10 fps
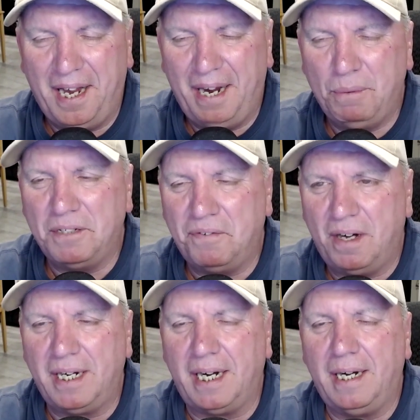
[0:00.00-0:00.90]
it was
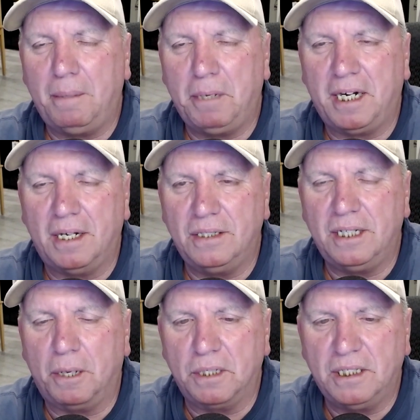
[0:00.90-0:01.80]
funny because
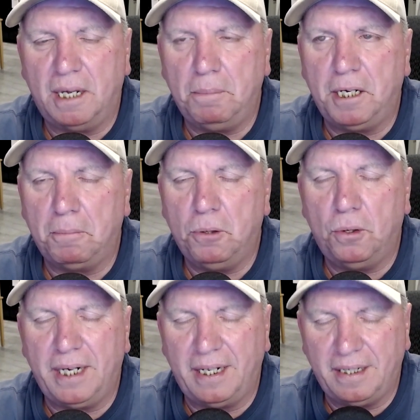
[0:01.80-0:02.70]
there was something
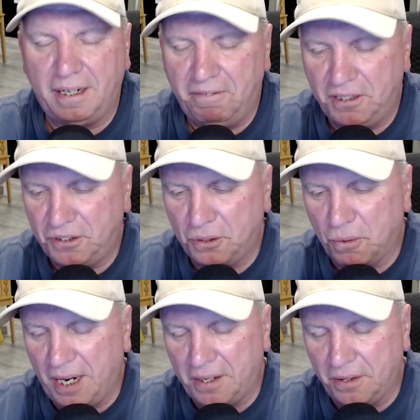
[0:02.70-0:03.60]
put in the official
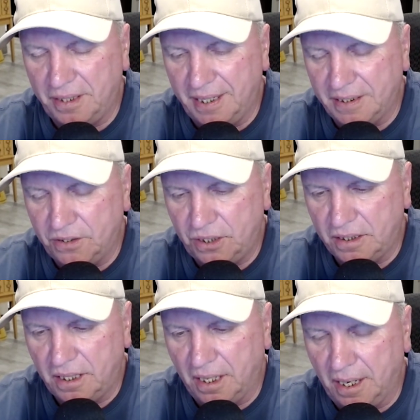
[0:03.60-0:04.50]
record that is
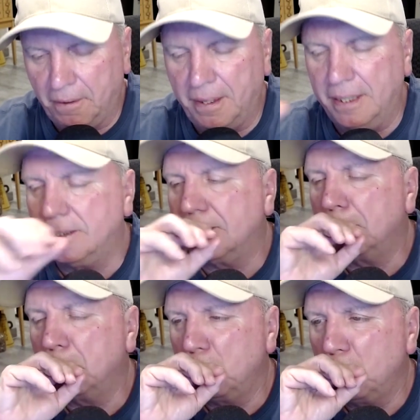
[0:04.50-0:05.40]
just hilarious.
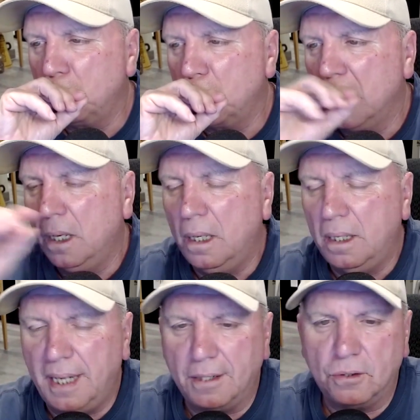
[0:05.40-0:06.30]

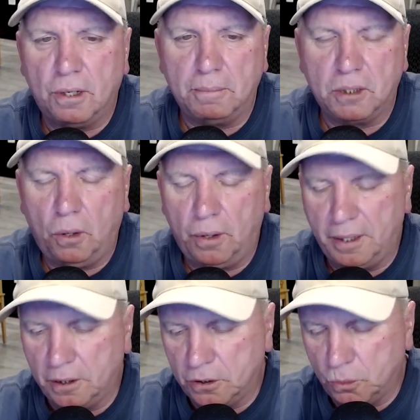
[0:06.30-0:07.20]
Donald Trump's
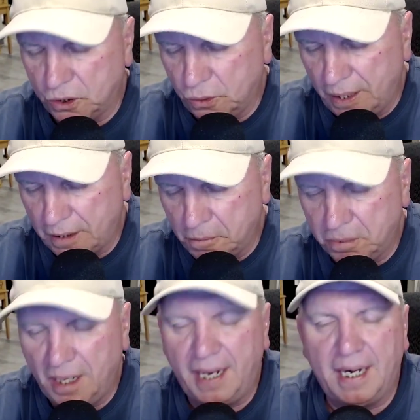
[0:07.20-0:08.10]
lawyers were trying to
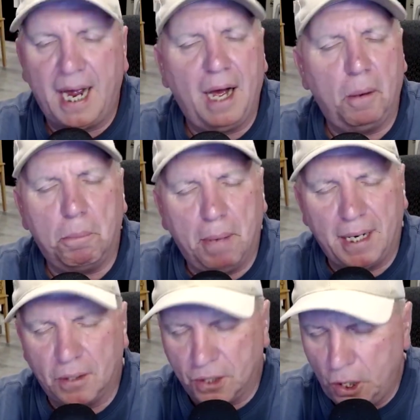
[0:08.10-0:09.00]
complain how
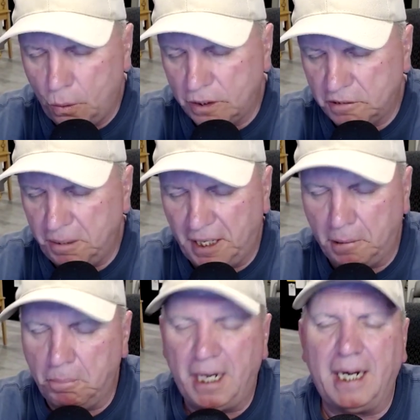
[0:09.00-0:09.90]
Michael Cohen's
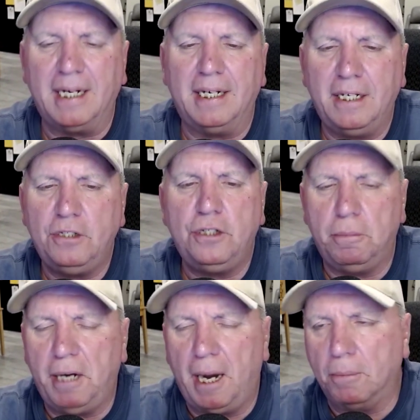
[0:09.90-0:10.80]
being mean, and he
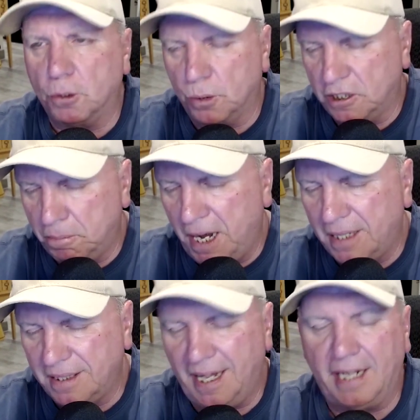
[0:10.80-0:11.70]
should be able to
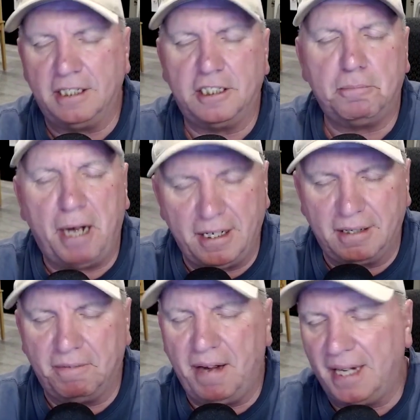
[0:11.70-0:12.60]
respond to that in spite of
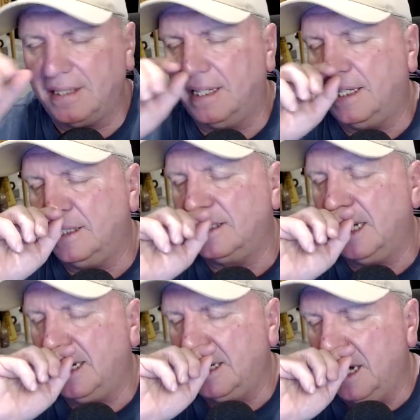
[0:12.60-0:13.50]
the fact that he's
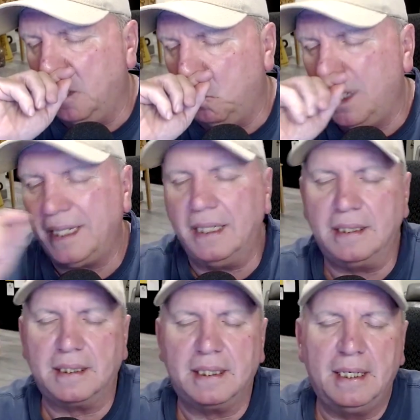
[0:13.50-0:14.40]
a uh,
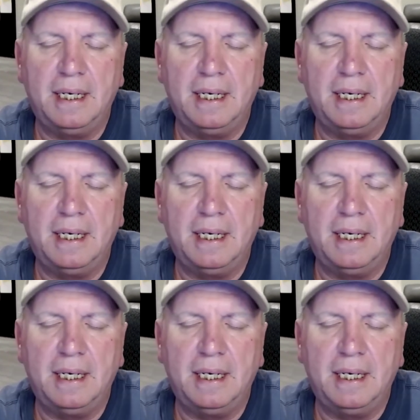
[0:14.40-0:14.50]
witness.